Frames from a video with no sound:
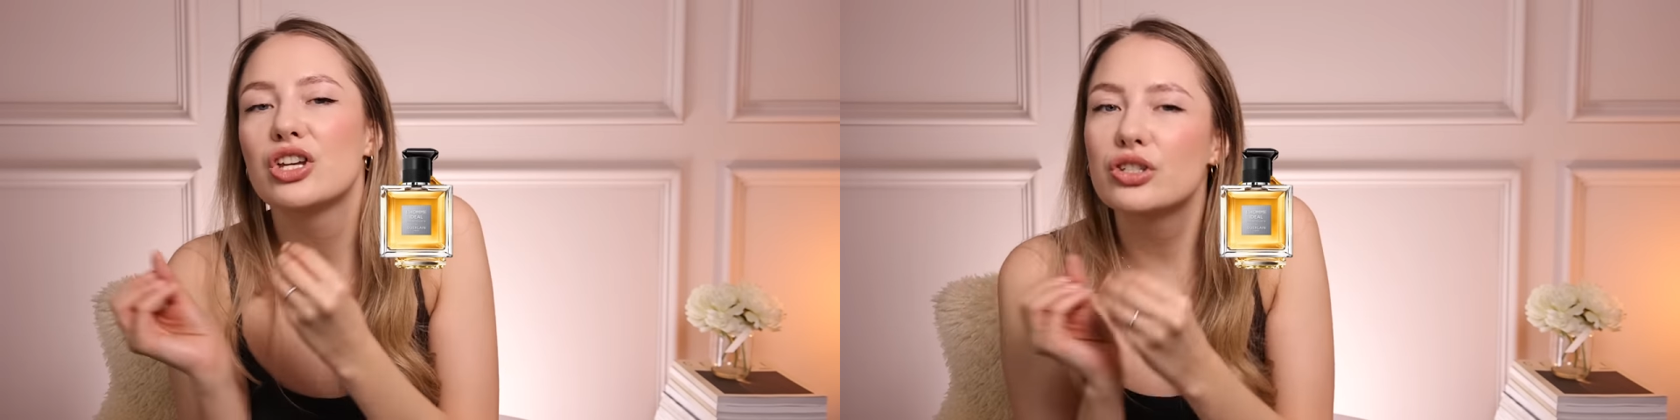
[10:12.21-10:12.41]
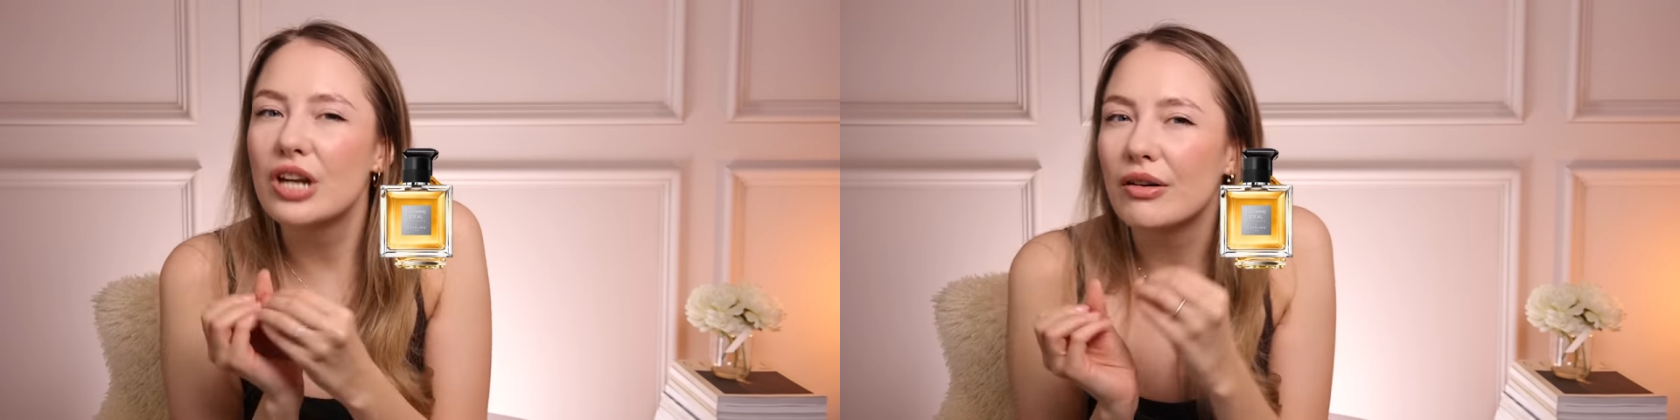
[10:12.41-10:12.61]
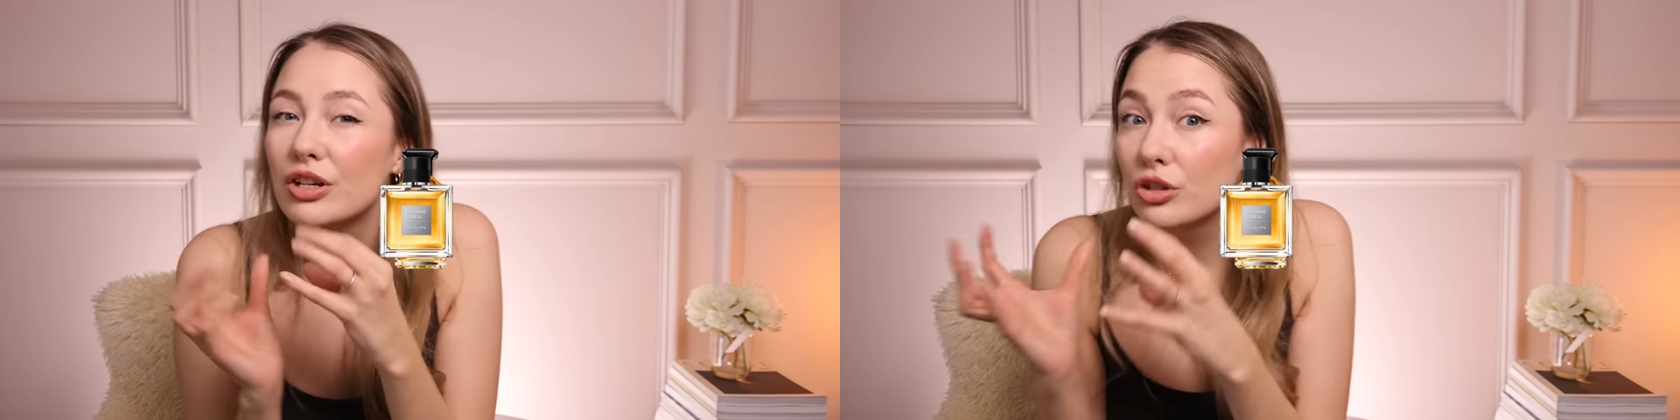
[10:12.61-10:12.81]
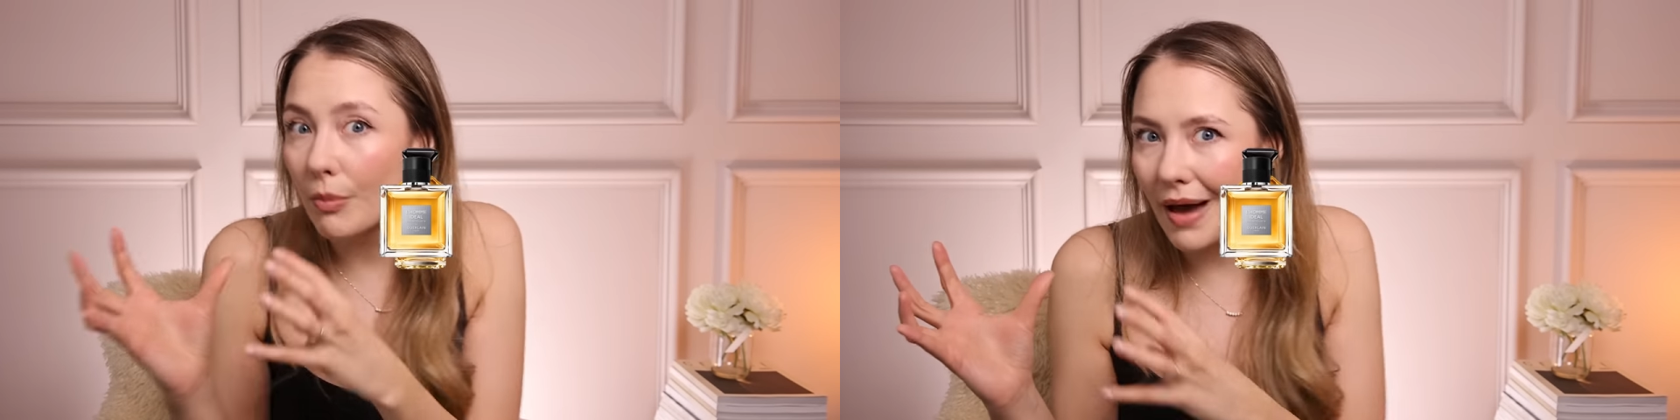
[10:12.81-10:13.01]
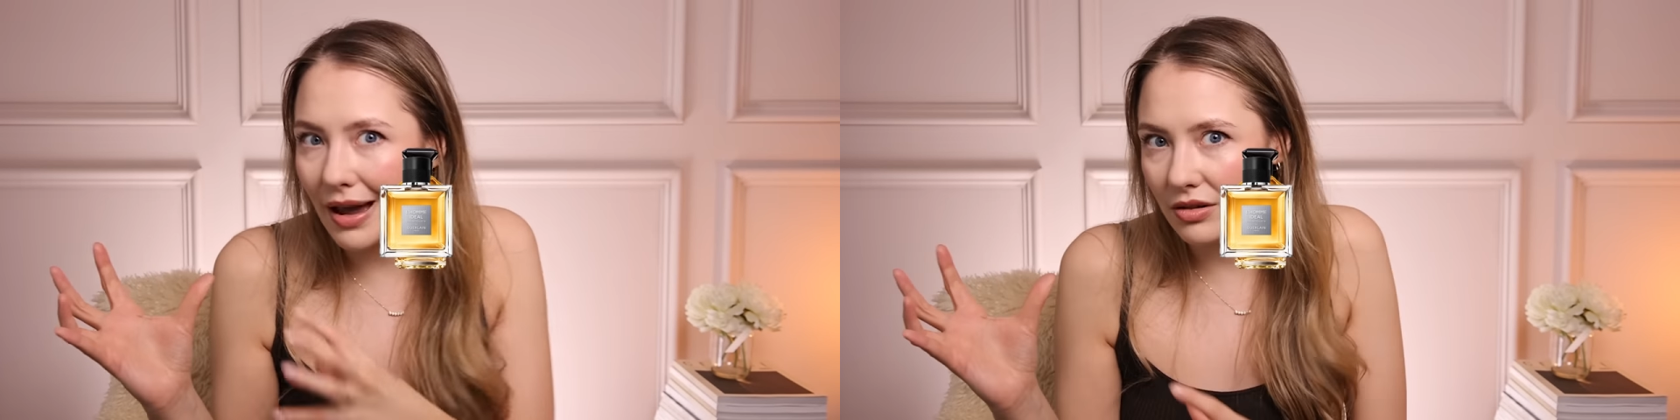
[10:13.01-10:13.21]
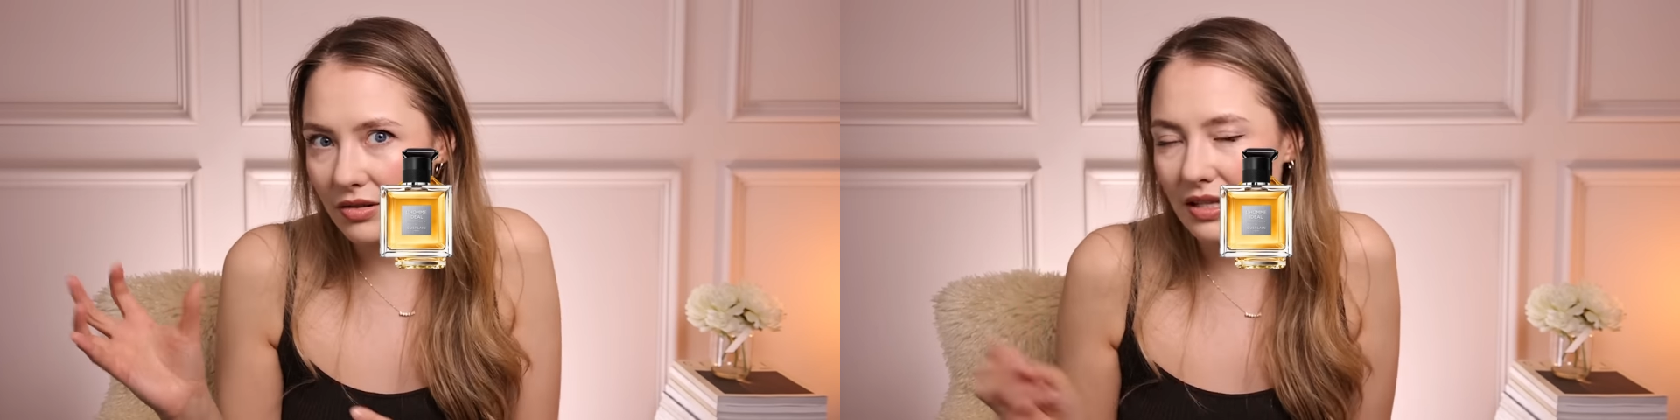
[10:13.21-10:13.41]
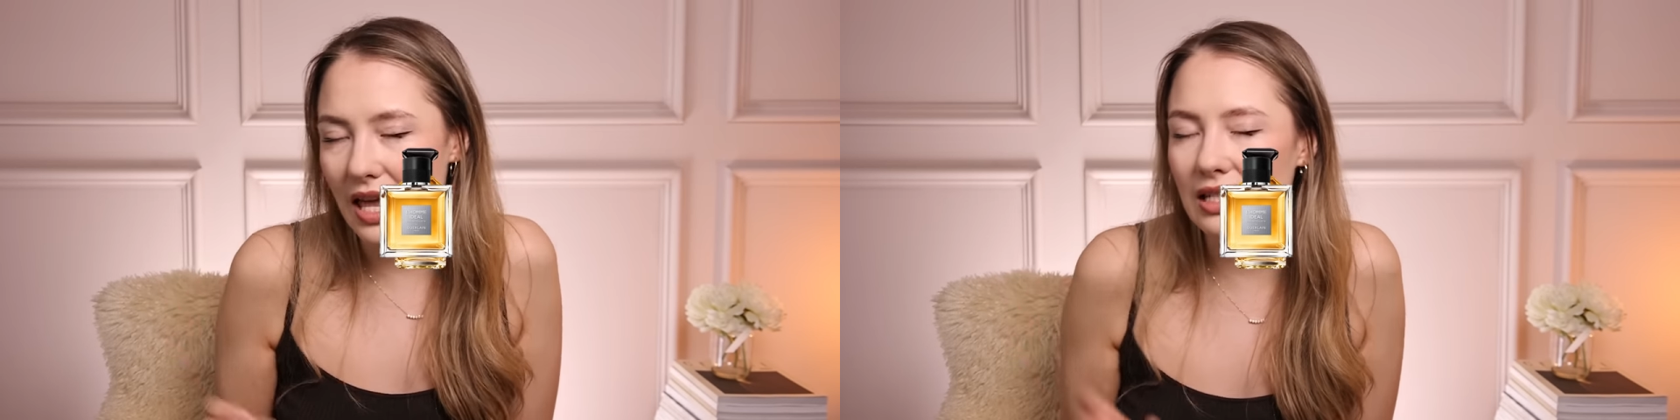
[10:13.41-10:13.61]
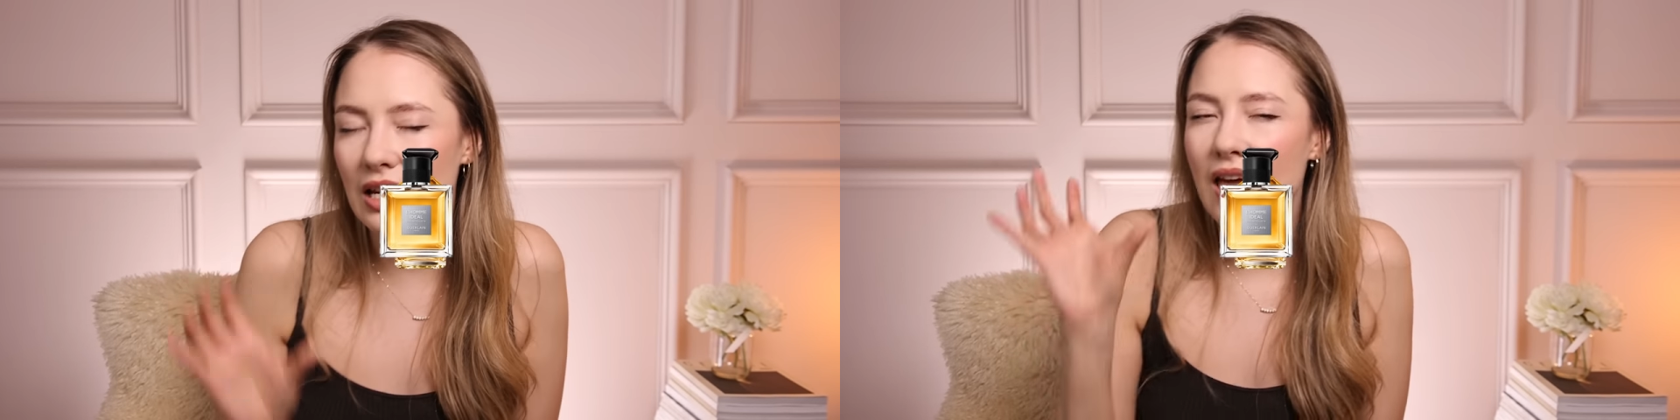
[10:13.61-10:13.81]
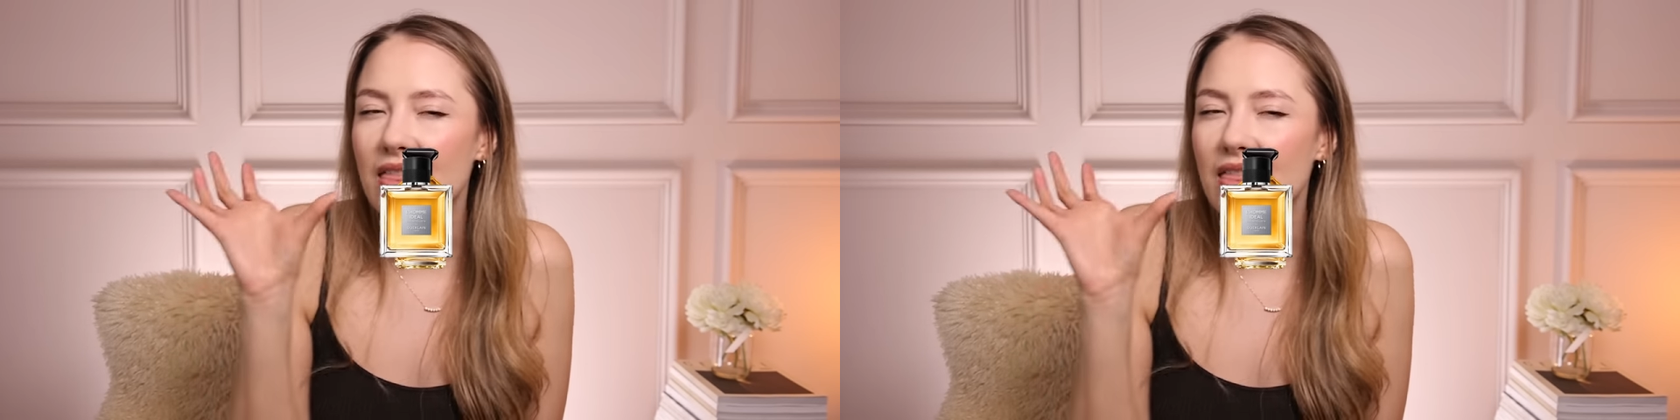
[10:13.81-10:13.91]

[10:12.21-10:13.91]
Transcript: cherry tobacco scent,